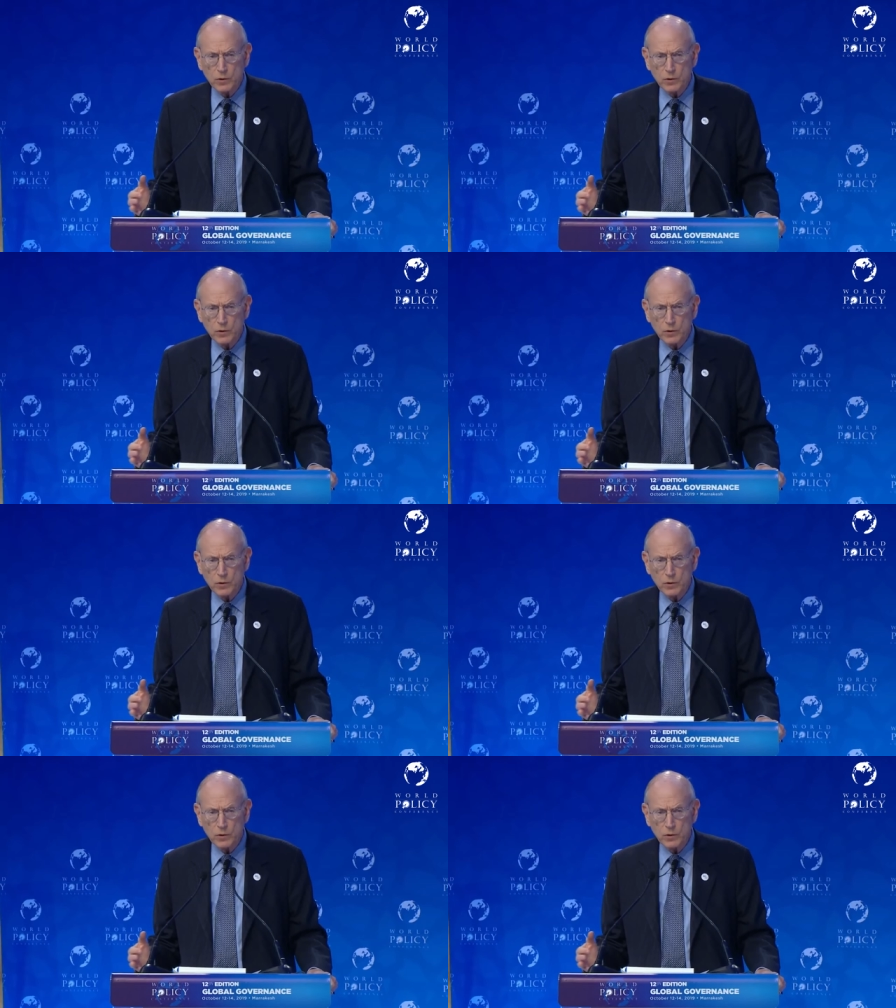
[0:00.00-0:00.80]
in
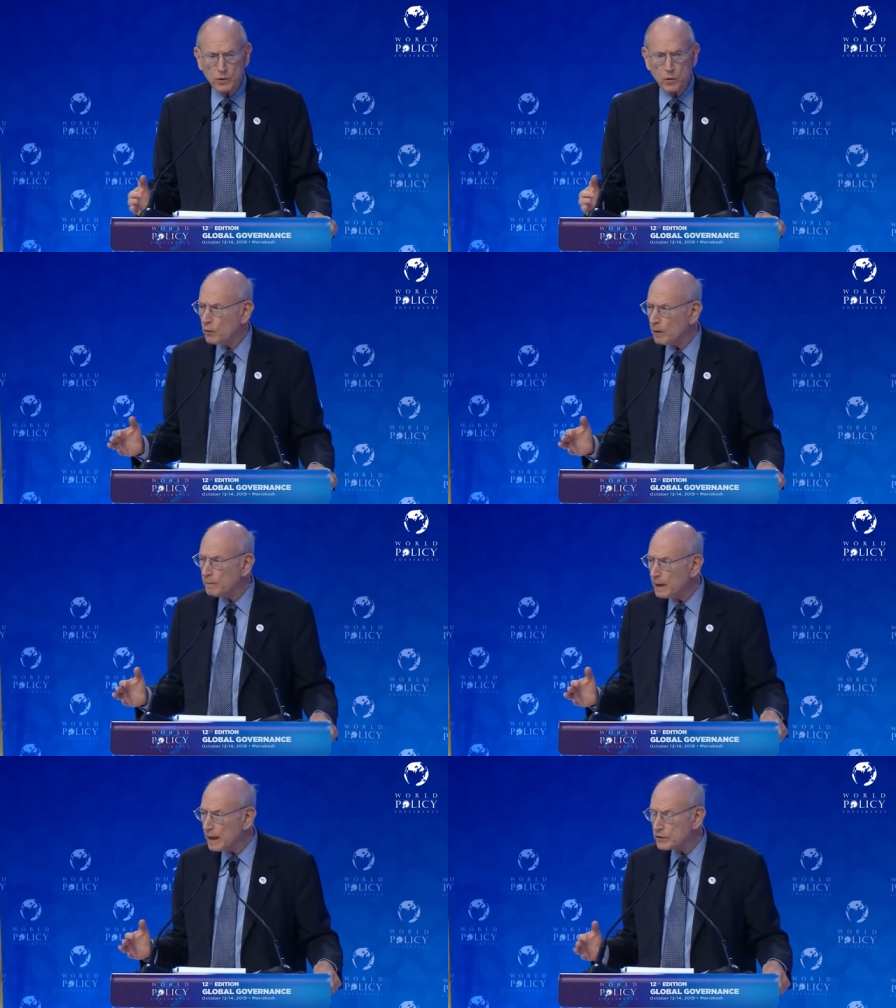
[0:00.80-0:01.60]
every forum
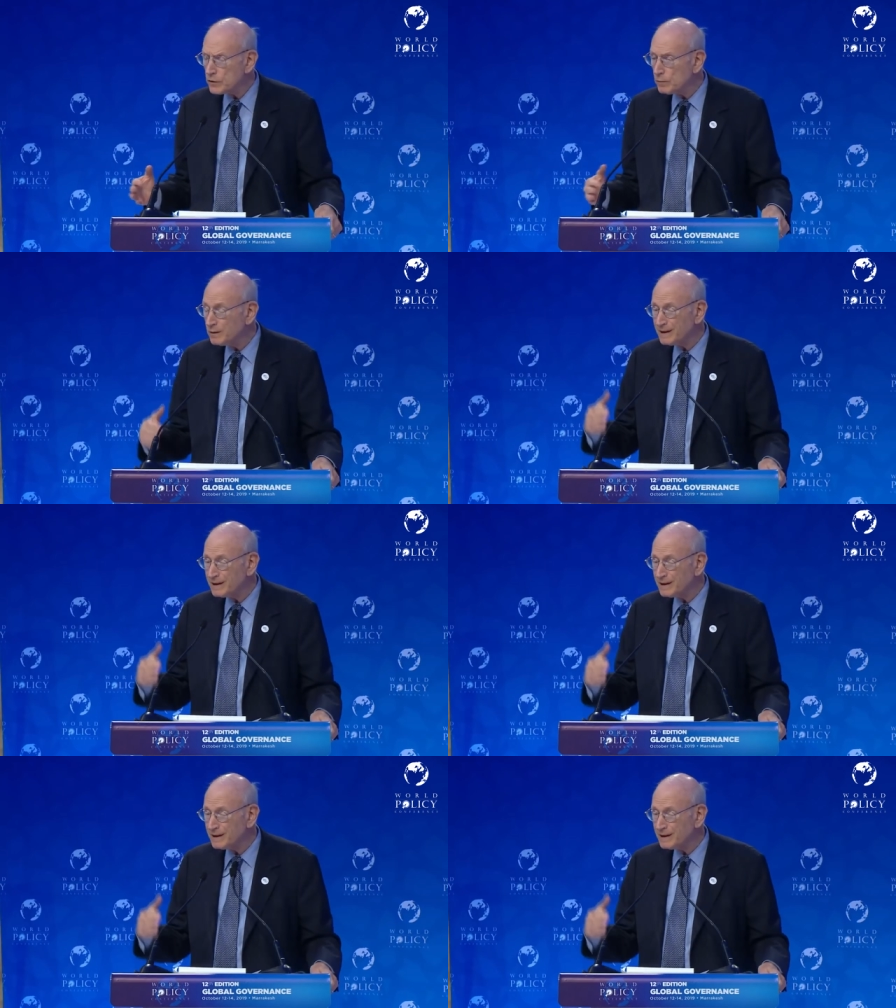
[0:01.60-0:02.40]
possible, in
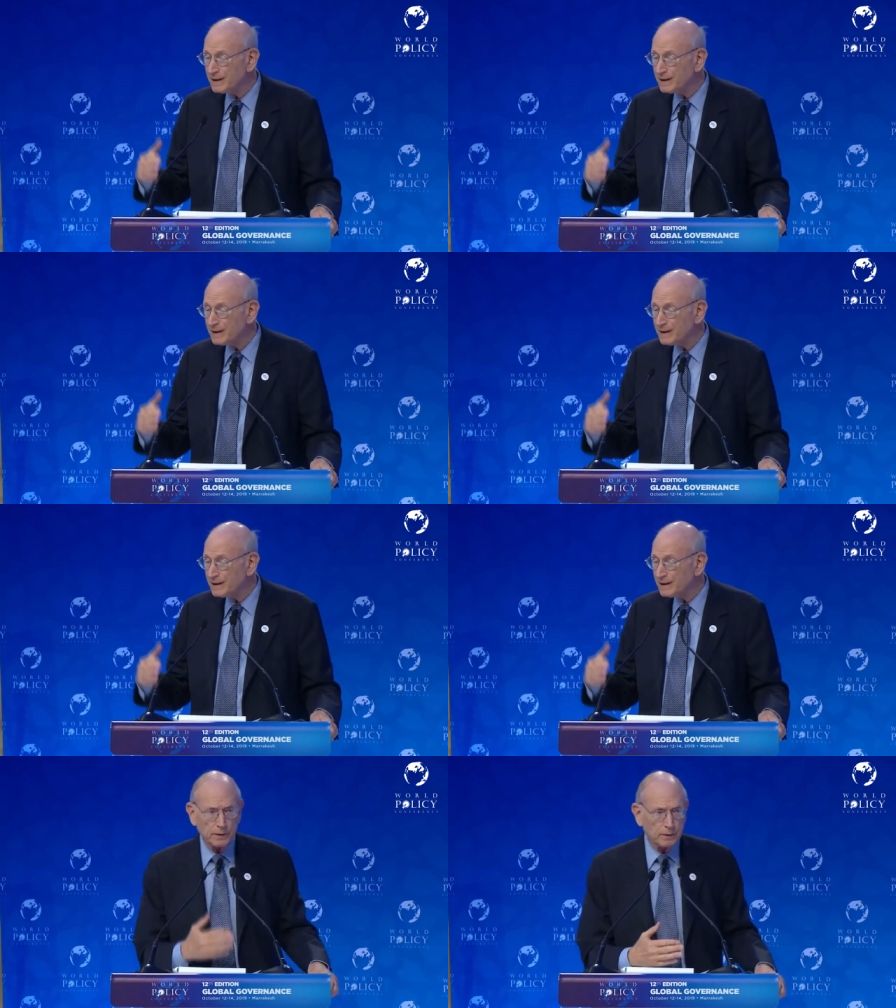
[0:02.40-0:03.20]
Belgium, in
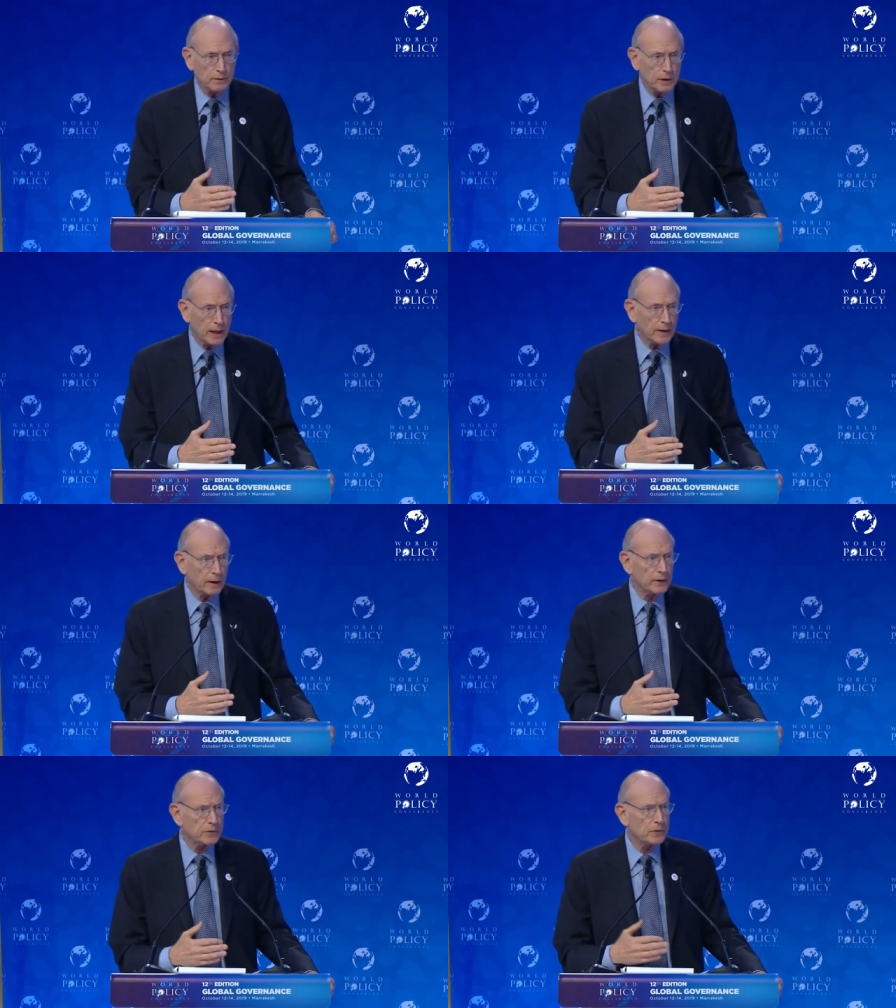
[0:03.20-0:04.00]
the
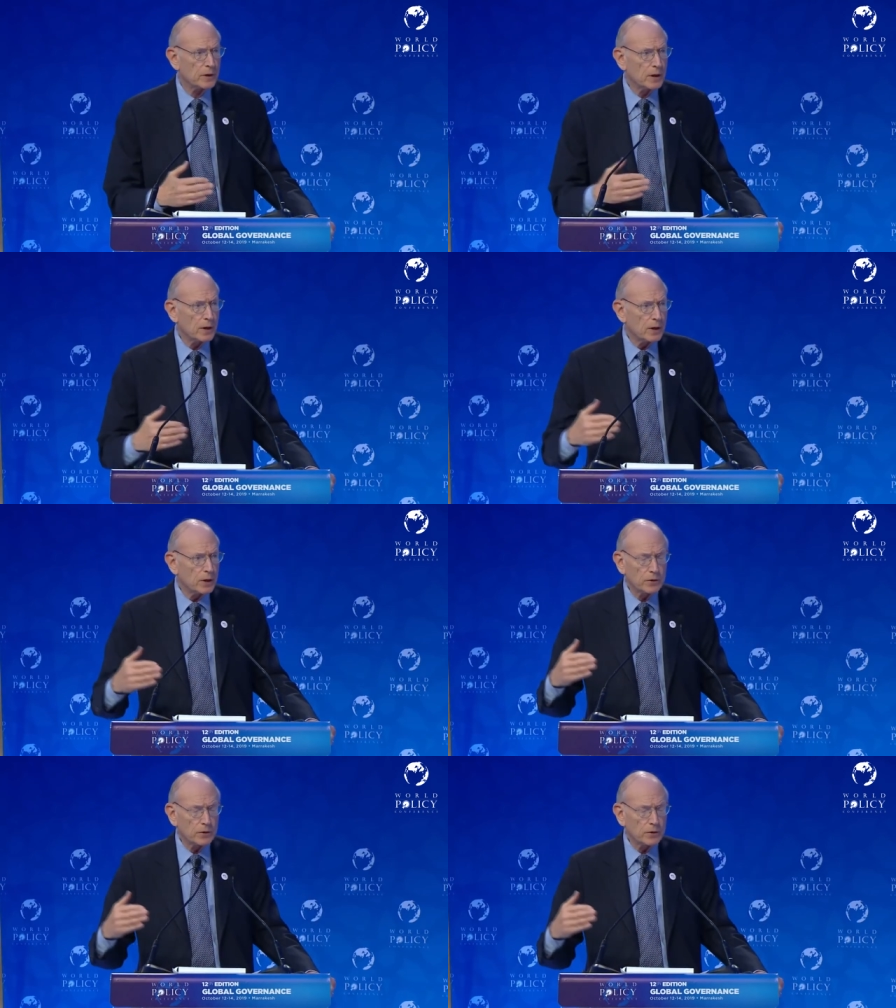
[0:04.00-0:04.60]
Netherlands, to